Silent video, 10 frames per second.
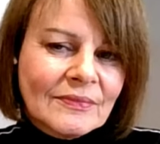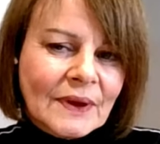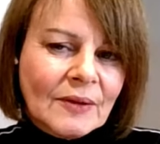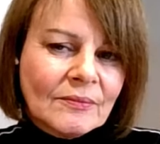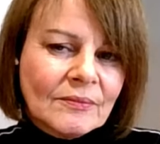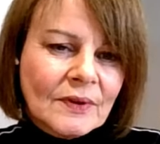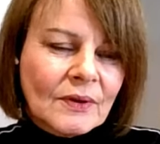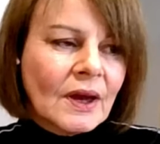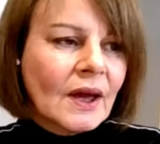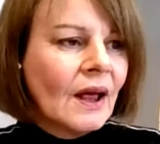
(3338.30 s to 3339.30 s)
Yeah.
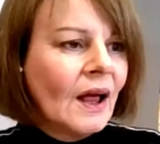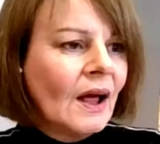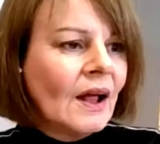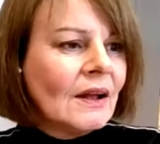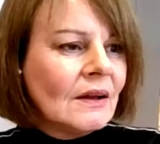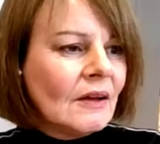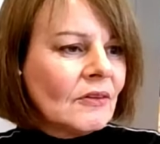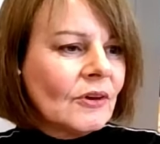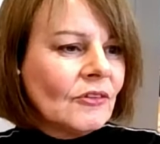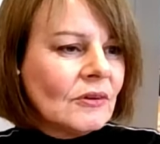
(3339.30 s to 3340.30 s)
Okay. Last
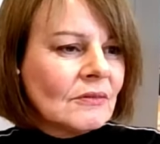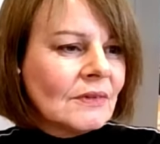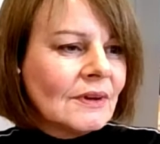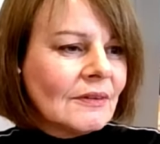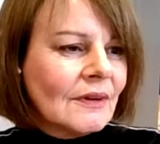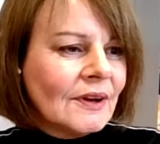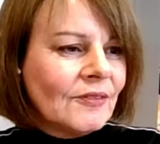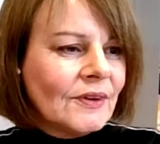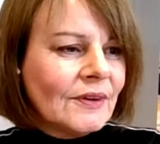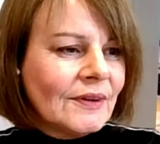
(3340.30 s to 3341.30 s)
question is kind of
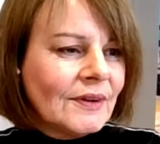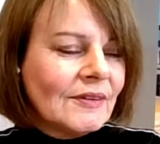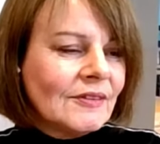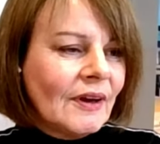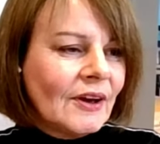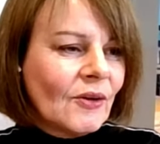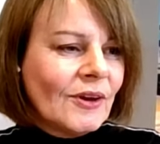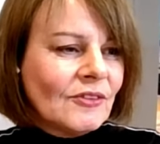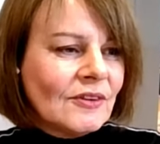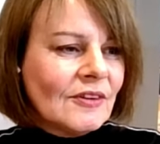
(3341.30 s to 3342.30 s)
a, a diet question.